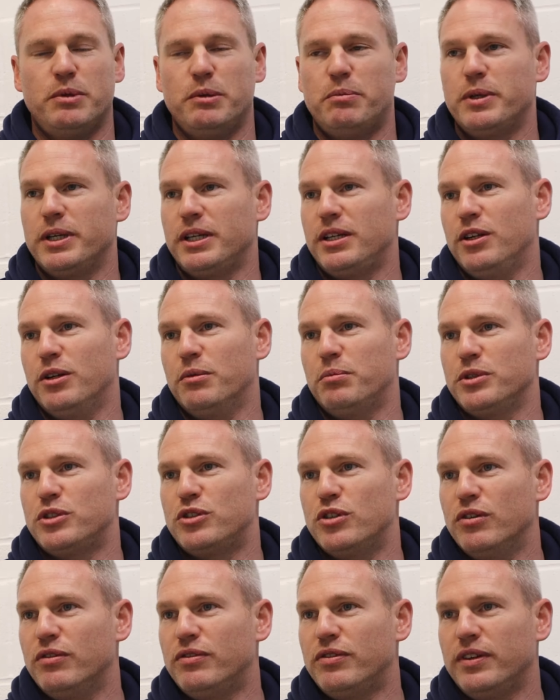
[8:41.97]
to be picking up a
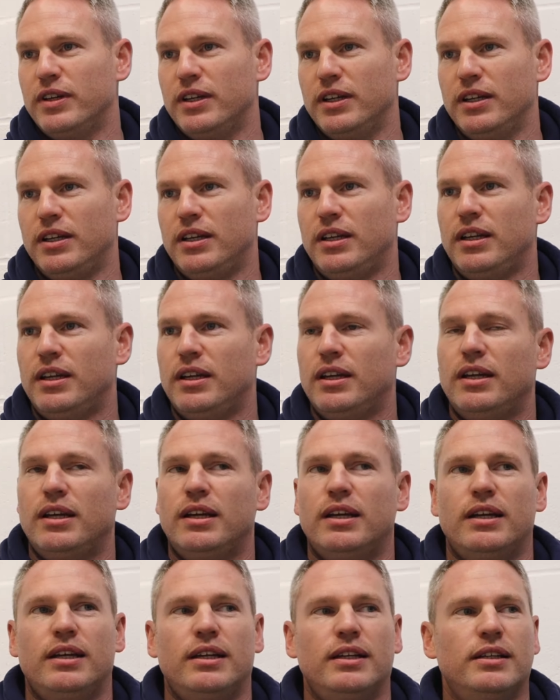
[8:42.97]
trophy,
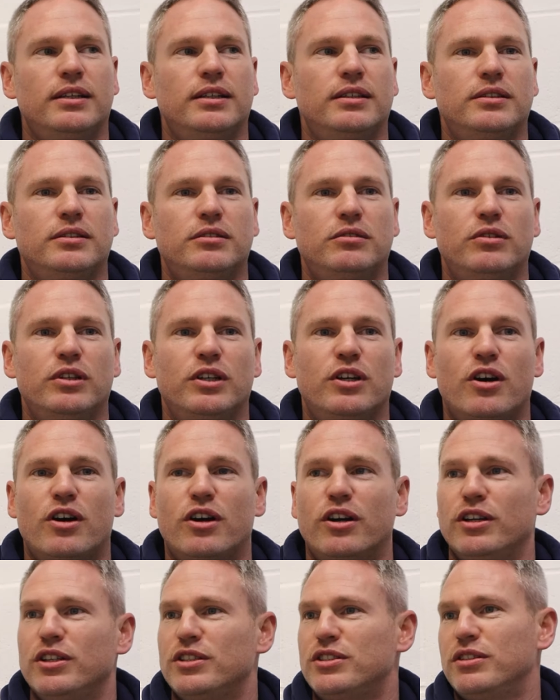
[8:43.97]
uh,
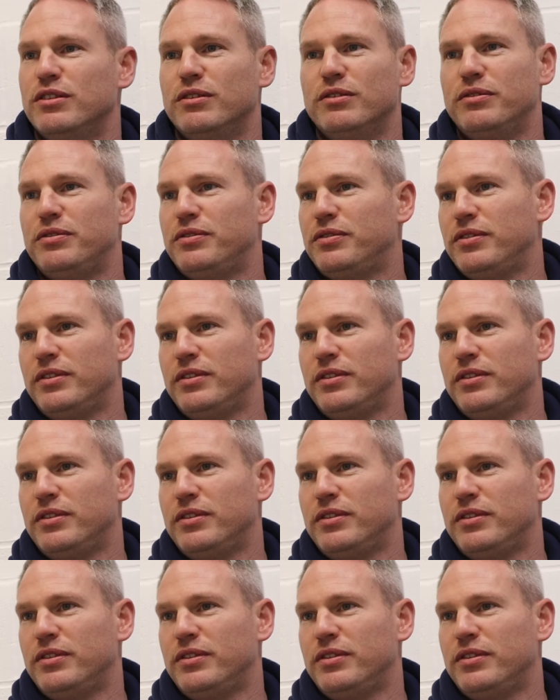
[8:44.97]
regardless of